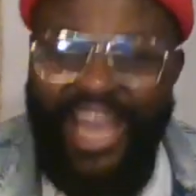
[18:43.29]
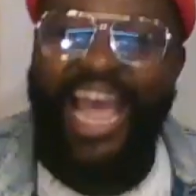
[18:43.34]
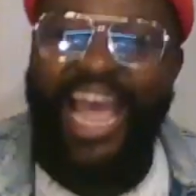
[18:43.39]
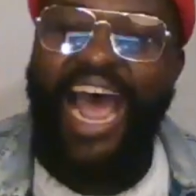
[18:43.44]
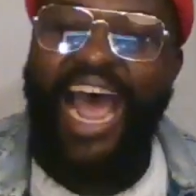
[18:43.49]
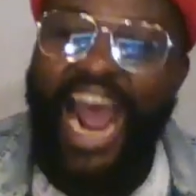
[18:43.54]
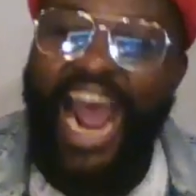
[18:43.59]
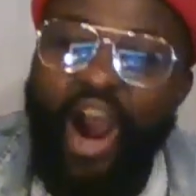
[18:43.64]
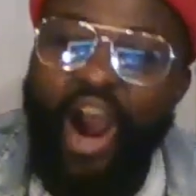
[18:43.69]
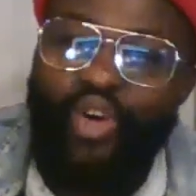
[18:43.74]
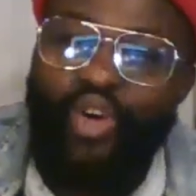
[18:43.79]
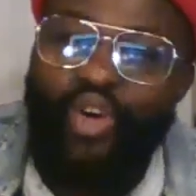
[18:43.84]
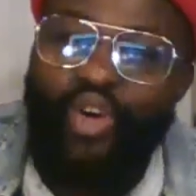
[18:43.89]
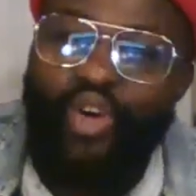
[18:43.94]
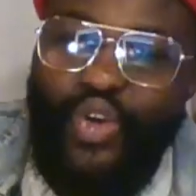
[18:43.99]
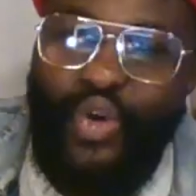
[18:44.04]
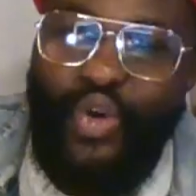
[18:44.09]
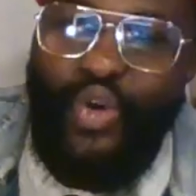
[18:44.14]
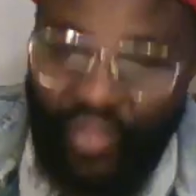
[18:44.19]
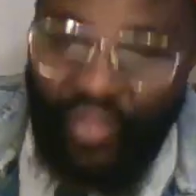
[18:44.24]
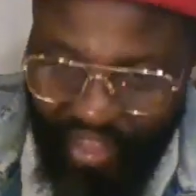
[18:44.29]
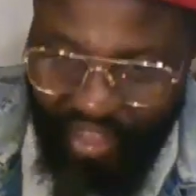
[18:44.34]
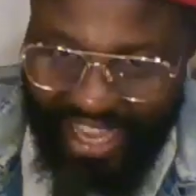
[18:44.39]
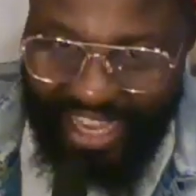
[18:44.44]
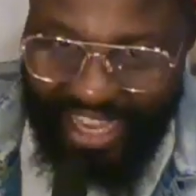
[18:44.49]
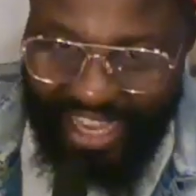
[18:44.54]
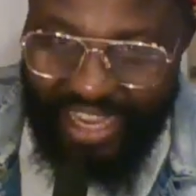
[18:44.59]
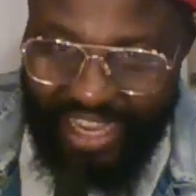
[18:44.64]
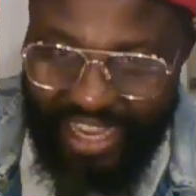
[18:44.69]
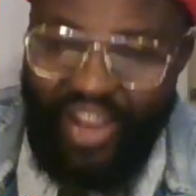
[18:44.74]
How do you
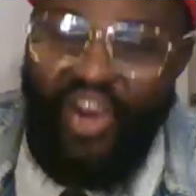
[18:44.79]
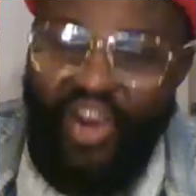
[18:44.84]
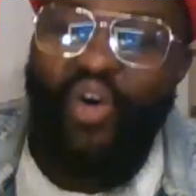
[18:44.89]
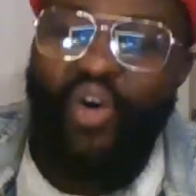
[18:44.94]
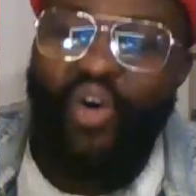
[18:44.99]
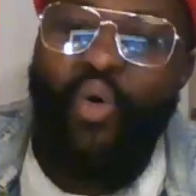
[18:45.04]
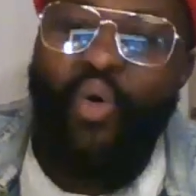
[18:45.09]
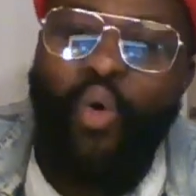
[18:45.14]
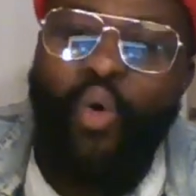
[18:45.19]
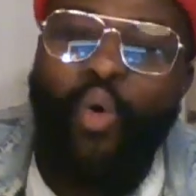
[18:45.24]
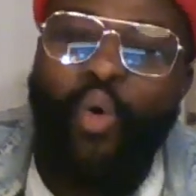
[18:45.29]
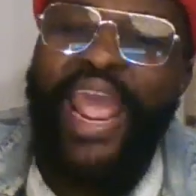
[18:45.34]
think? Who